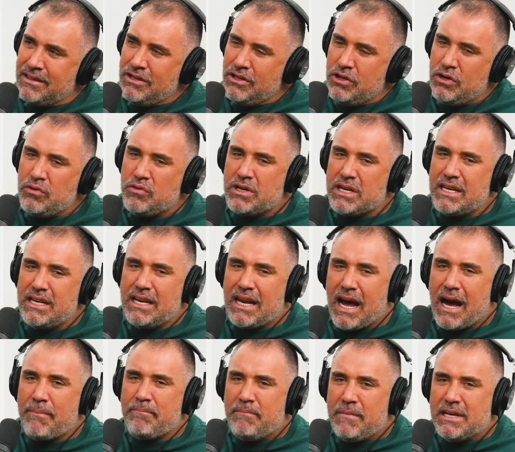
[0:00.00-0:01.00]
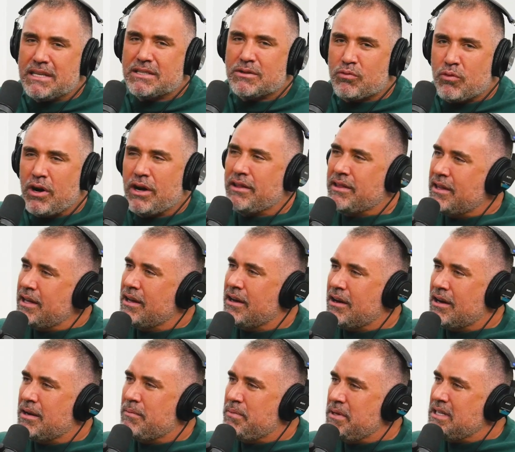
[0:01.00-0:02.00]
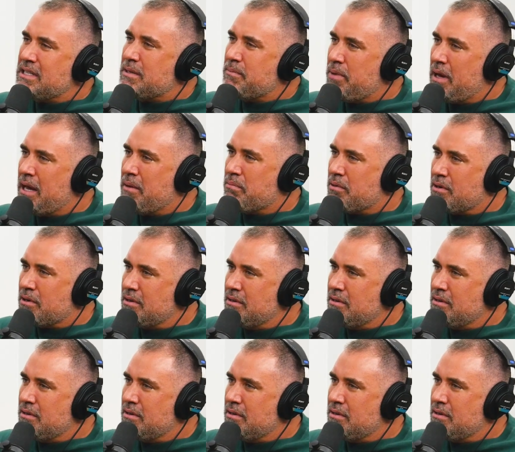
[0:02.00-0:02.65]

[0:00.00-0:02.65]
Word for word: You cannot miss one thing on a piece of paper.